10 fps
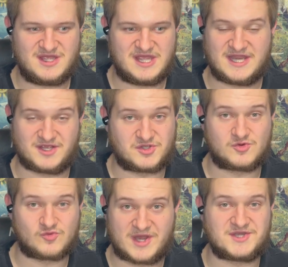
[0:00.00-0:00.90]
in a
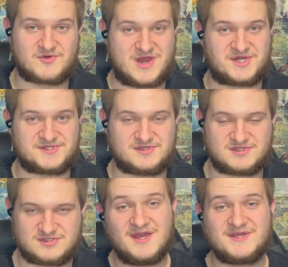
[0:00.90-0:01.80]
great direction.
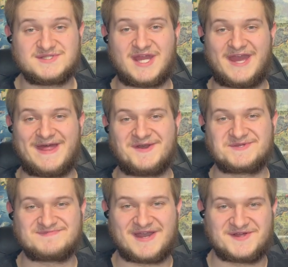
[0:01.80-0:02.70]
So yeah, that
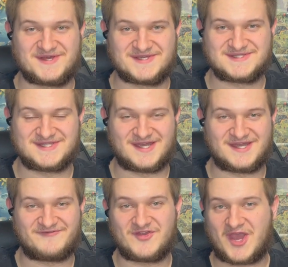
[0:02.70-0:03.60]
was my list.
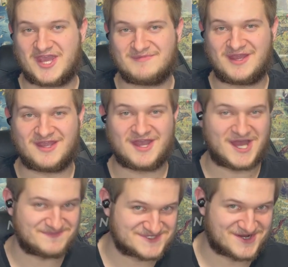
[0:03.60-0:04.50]
If you hate me,
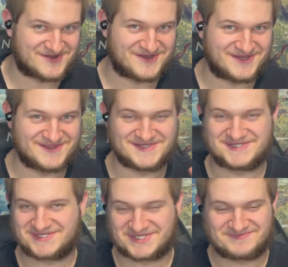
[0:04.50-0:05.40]
I'm sorry. This
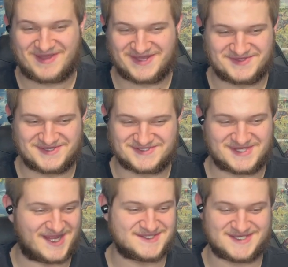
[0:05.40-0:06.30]
is just my list.
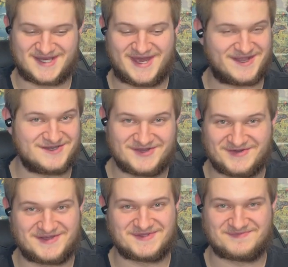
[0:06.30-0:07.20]
Like I said, I don't know
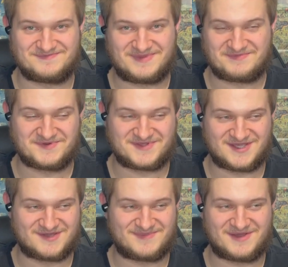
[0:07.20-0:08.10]
what other people
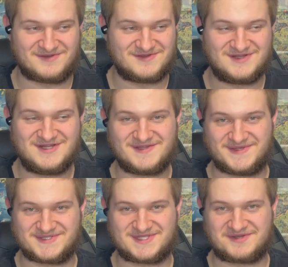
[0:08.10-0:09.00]
think about
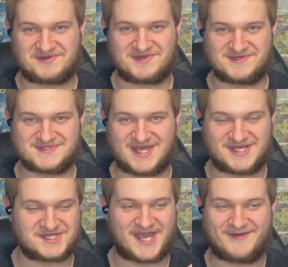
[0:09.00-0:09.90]
this series. I
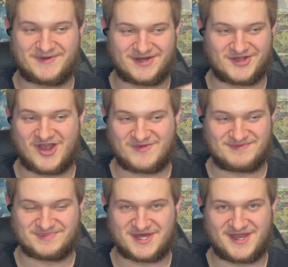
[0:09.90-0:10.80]
just kind of want to go
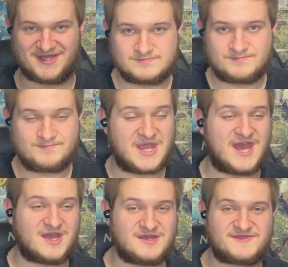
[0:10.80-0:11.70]
in blind.
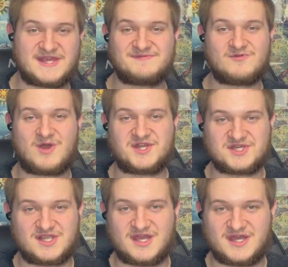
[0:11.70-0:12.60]
Yeah, thanks for
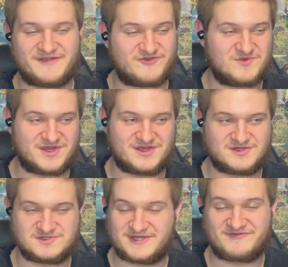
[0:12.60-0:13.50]
watching. If you want
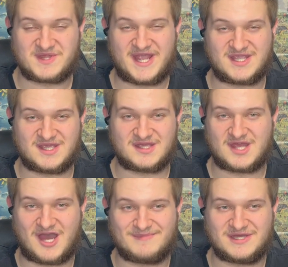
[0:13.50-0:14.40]
to leave a like and
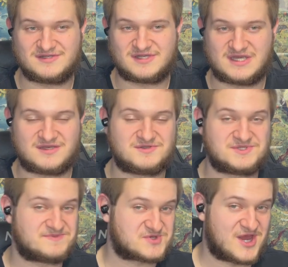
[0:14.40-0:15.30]
comment and
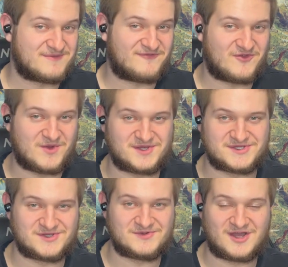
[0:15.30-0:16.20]
subscribe if you want
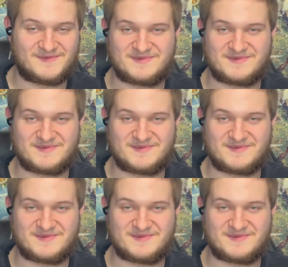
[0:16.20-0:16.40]
to, I'll be